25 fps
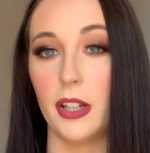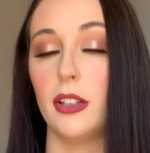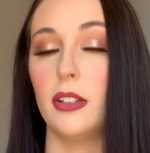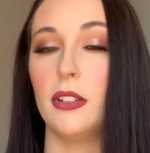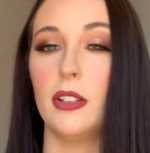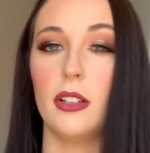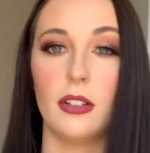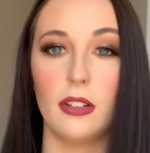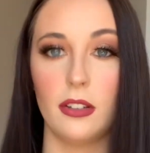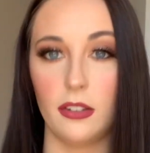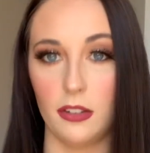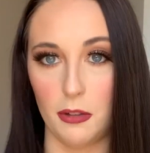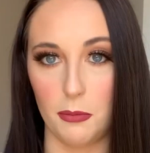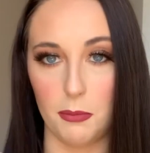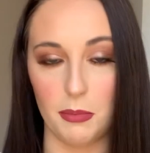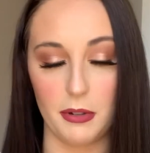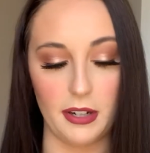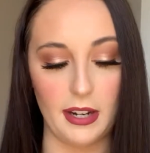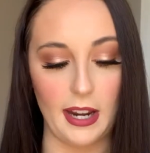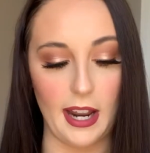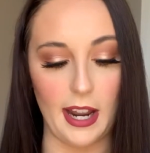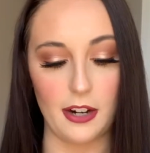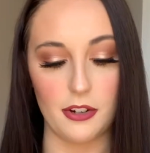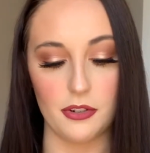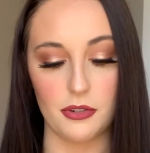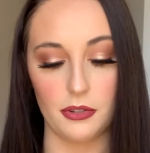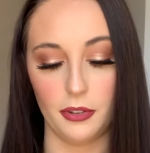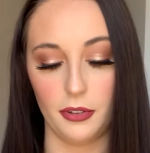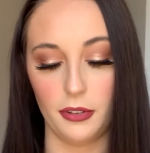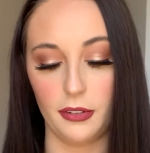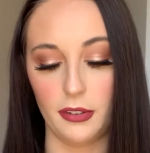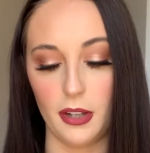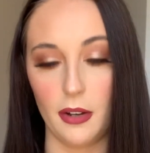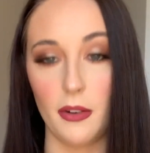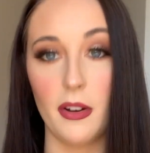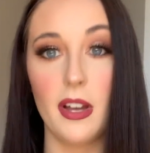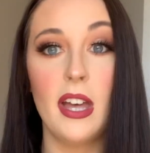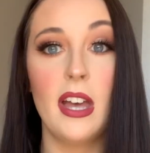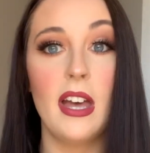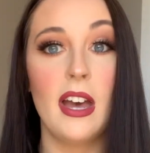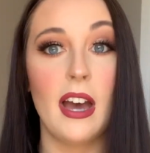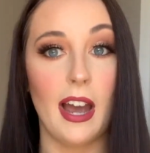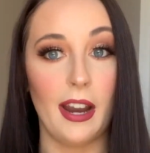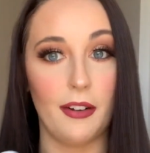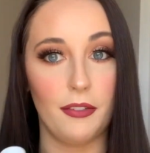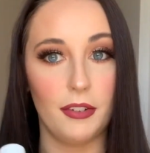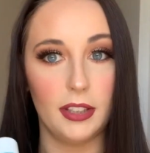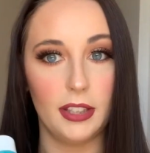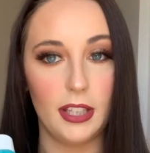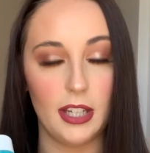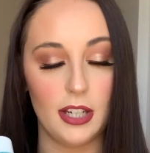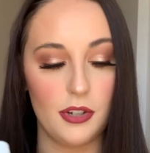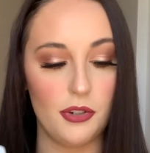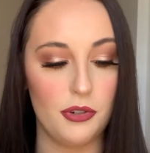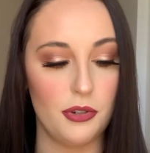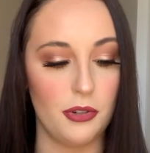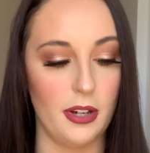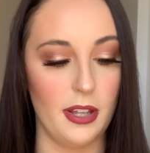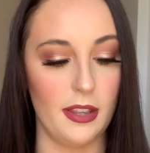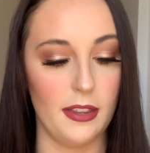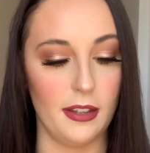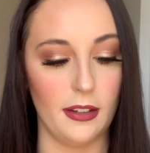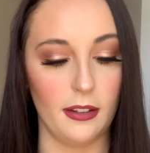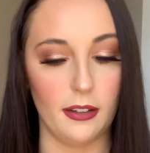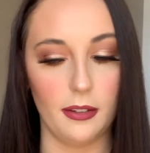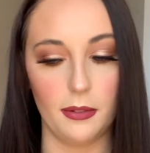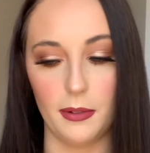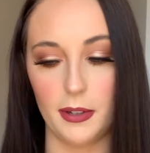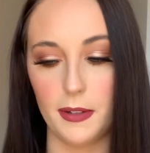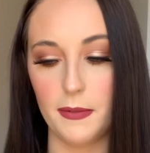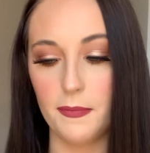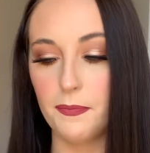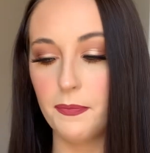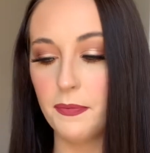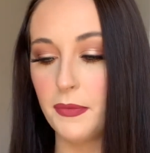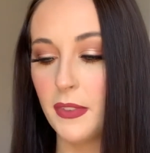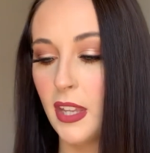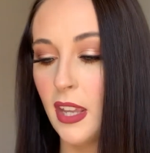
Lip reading: It looks super natural, so I really enjoy this one.